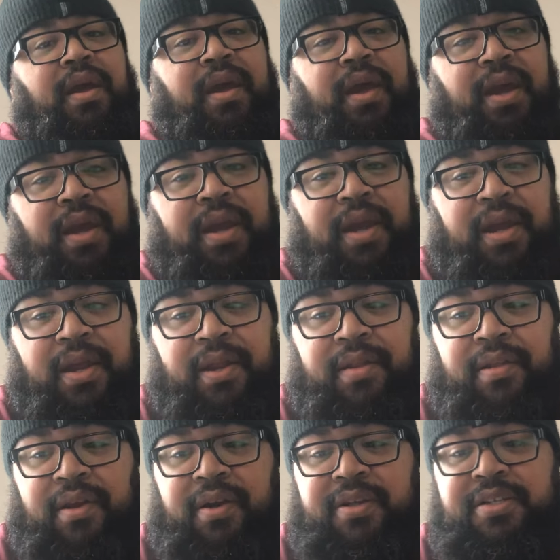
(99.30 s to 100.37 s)
and
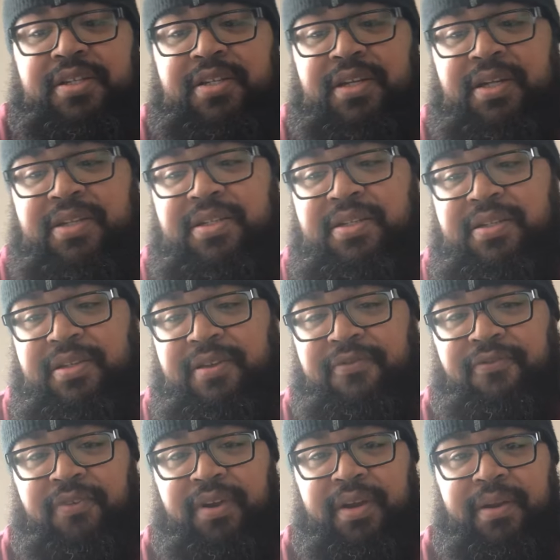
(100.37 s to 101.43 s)
there are 6
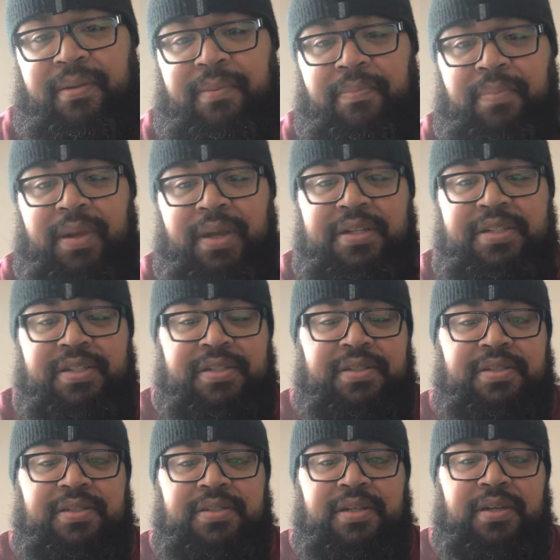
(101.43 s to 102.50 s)
different pitches